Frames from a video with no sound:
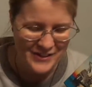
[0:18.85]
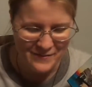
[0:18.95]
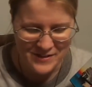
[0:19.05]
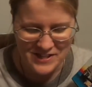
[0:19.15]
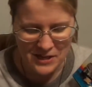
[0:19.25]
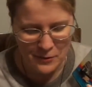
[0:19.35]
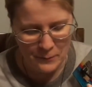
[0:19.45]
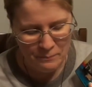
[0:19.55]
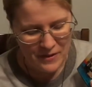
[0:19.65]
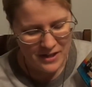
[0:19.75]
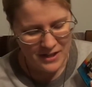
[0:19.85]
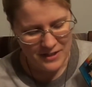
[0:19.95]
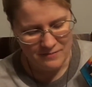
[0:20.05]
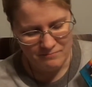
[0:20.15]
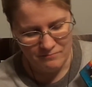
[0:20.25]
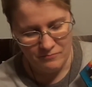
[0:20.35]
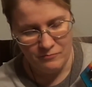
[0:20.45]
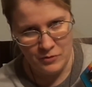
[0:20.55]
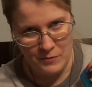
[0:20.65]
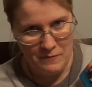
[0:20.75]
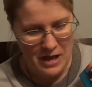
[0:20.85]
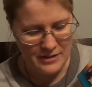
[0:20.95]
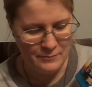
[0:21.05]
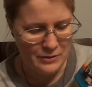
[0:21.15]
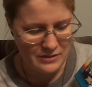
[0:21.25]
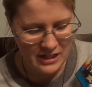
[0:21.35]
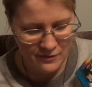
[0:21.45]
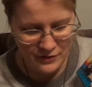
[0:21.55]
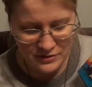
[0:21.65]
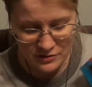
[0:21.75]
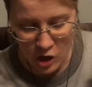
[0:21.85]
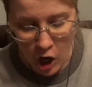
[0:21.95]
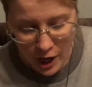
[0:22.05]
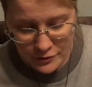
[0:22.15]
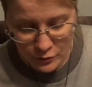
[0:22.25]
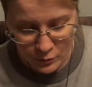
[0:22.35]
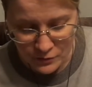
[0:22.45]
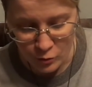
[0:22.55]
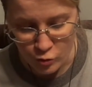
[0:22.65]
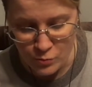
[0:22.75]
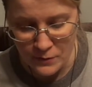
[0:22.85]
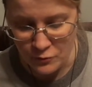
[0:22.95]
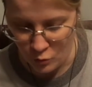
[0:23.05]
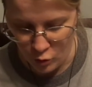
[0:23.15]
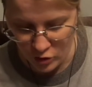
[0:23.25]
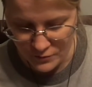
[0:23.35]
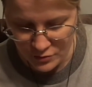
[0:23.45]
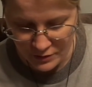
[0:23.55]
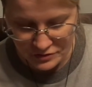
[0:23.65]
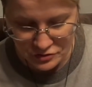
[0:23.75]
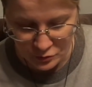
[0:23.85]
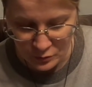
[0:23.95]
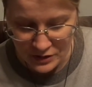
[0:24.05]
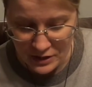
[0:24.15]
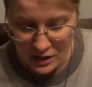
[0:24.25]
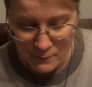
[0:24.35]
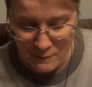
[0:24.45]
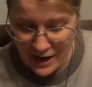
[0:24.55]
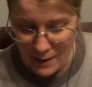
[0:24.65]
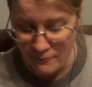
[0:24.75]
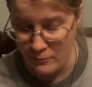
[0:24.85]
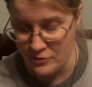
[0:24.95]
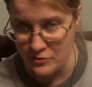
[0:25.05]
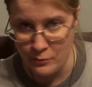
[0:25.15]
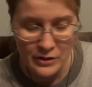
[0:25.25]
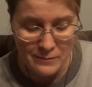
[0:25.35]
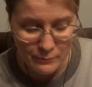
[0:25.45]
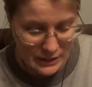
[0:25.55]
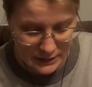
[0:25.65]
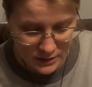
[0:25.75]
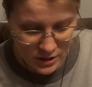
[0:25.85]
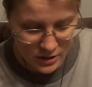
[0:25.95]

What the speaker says: don't miss anything to be fast, but Kevin's caught with a group of dwarves who has stolen a map from the Supreme Being